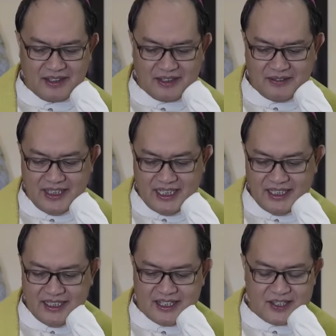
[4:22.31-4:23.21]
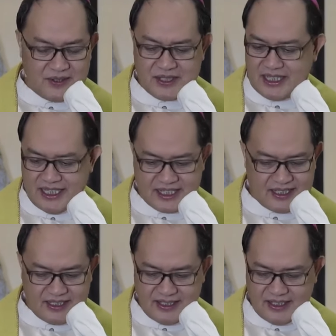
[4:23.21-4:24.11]
well, it's useless.
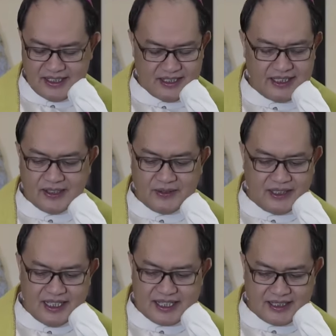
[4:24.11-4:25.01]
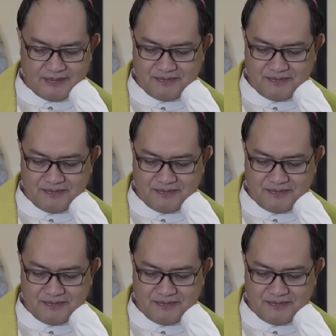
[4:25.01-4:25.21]
They don't listen.